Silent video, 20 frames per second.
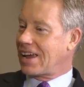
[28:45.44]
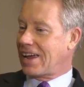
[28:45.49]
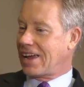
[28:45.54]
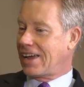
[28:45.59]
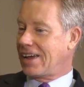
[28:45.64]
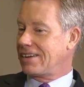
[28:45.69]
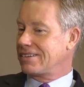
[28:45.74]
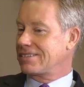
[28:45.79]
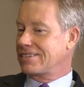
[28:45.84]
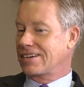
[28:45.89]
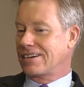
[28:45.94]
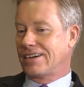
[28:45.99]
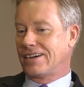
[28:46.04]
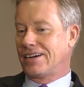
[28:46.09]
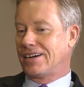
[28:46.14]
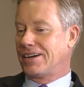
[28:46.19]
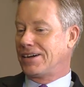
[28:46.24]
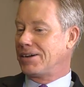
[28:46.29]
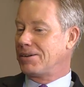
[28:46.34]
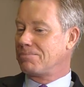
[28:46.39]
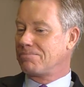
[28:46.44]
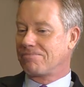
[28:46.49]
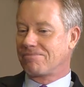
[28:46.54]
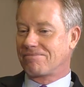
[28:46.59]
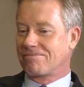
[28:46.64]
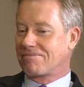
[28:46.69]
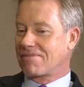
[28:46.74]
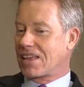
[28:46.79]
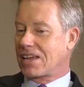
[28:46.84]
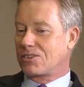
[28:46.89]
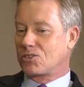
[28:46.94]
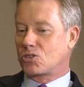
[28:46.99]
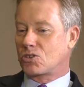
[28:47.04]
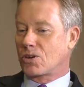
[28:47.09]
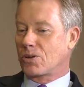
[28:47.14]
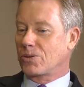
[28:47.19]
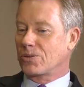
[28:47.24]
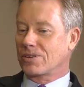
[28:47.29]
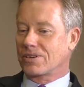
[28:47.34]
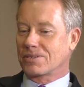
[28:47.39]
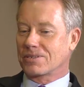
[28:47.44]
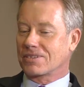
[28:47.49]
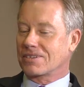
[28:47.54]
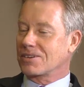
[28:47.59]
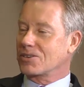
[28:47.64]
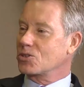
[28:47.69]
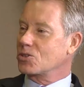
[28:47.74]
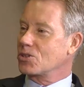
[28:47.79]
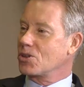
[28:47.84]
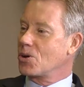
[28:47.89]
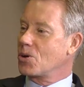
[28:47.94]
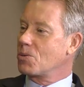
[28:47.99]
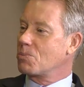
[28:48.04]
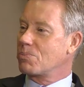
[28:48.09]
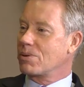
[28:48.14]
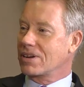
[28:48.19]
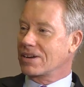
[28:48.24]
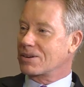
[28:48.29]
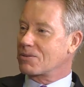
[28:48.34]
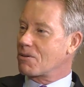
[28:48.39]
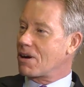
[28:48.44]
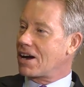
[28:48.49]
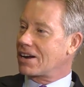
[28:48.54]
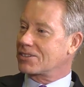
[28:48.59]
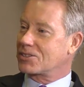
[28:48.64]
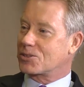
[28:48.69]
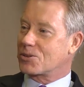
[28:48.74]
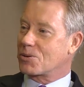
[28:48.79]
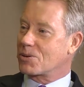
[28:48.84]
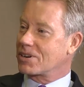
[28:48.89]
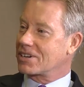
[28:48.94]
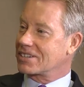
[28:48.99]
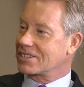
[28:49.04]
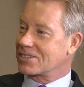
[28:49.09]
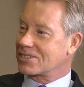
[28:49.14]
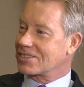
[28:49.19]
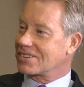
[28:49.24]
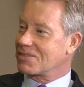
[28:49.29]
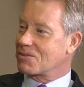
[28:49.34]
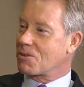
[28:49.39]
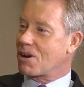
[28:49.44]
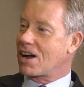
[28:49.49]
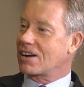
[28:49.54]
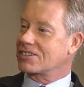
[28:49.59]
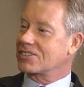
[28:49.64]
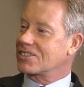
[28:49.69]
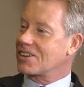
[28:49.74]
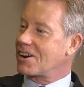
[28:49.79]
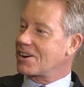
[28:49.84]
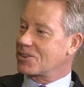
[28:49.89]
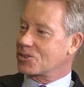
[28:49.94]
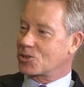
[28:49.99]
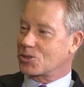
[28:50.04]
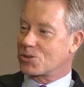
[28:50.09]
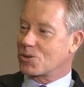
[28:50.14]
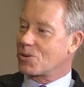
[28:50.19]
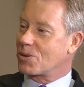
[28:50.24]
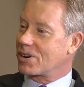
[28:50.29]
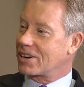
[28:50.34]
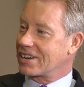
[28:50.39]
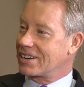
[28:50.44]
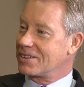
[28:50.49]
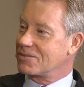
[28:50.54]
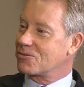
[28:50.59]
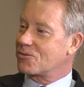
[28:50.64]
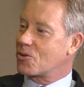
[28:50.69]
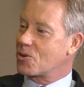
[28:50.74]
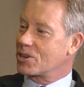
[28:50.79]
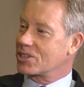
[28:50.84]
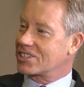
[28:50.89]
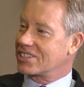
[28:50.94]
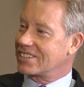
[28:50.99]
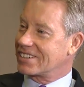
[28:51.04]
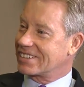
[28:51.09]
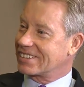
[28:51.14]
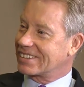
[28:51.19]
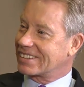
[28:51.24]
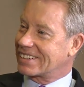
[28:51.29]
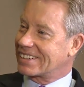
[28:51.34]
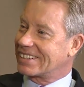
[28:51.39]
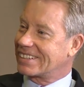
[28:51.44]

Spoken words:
And so there's no big rock star story, unfortunately.